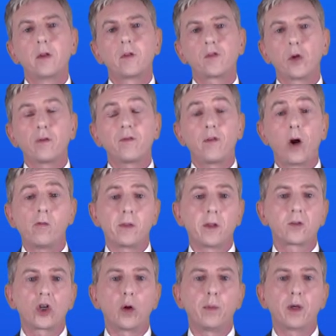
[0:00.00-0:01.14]
So far in
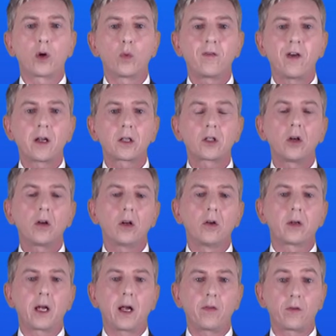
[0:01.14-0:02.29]
this topic, we've had a good
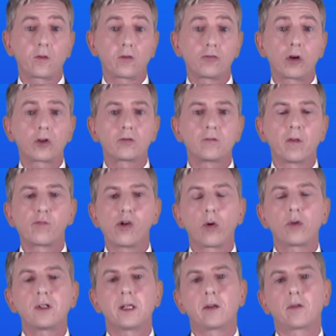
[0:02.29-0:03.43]
look at the structure of
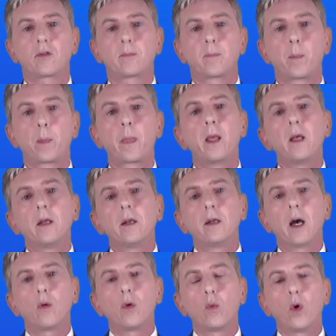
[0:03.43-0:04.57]
proteins.
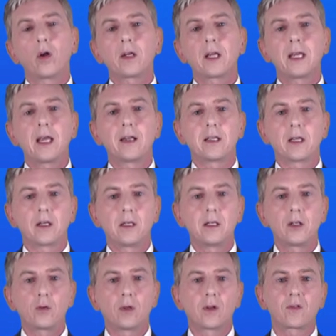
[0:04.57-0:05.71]
Now, one key idea you
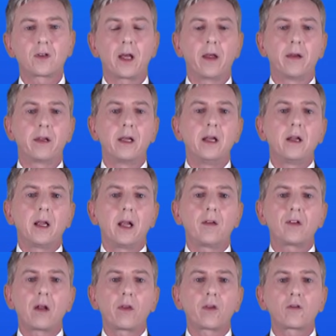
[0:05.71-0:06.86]
need to understand
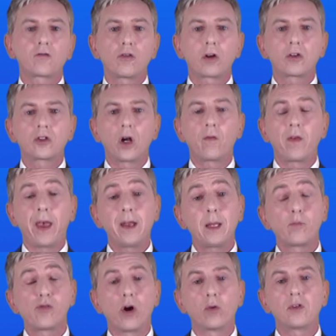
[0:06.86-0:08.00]
is that the structure of any
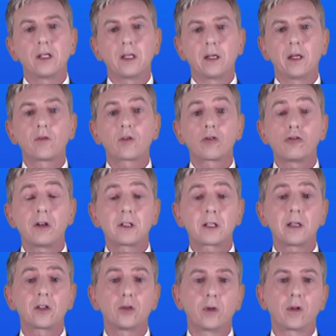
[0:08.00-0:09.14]
protein is
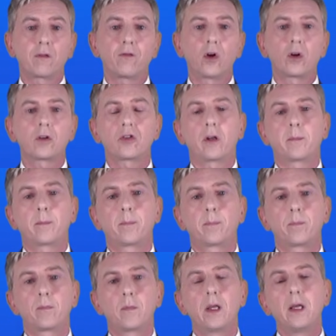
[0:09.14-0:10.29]
critical to its function.
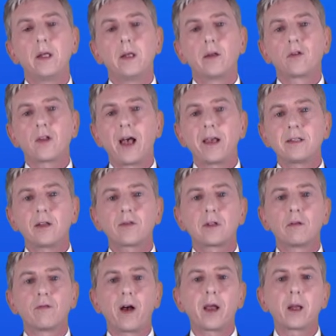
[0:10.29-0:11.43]
Scientists
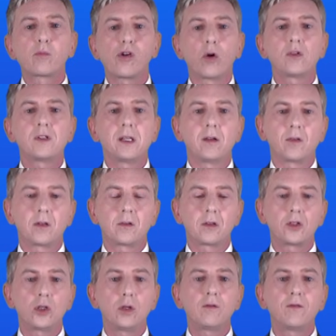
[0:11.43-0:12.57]
divide proteins into
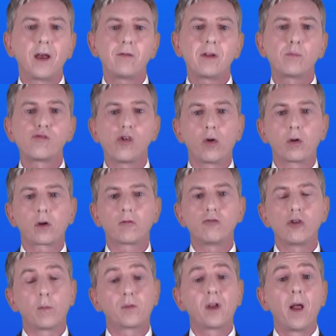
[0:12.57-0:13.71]
two very broad
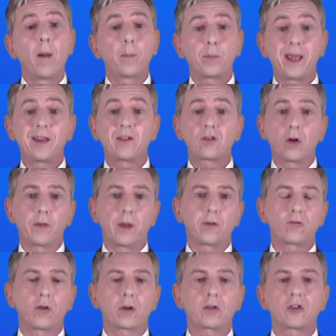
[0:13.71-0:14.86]
groups based on their
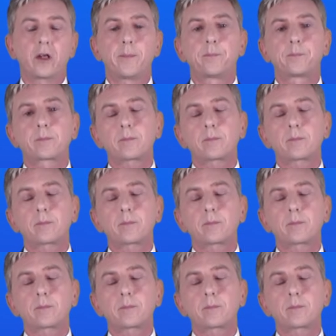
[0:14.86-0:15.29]
structure.